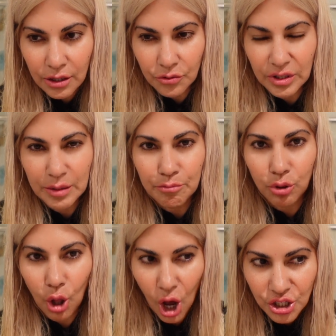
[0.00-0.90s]
really
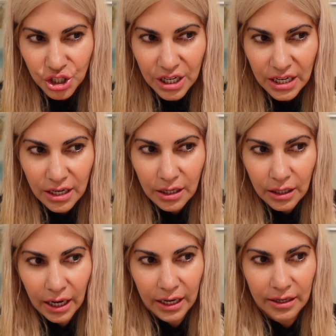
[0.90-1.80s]
blotchy
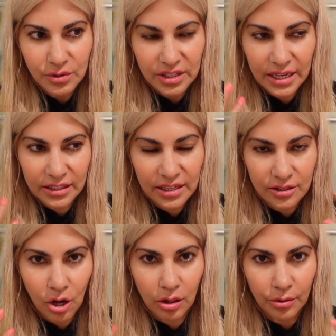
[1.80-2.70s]
and it was like
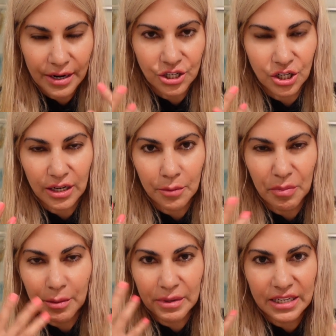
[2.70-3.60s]
discoloration and
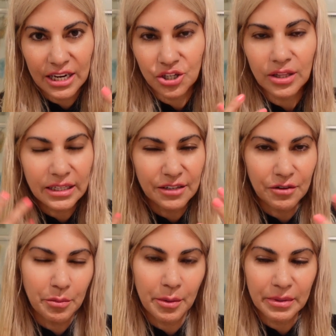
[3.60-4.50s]
pigmentation like
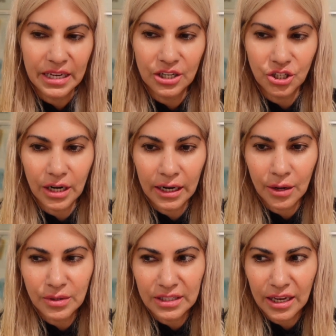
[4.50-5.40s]
different pigmentation and I
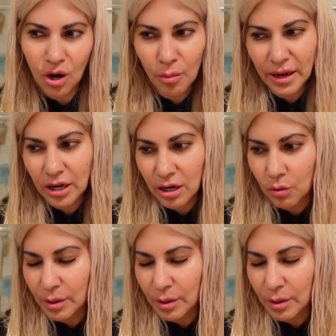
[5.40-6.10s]
was like oh my god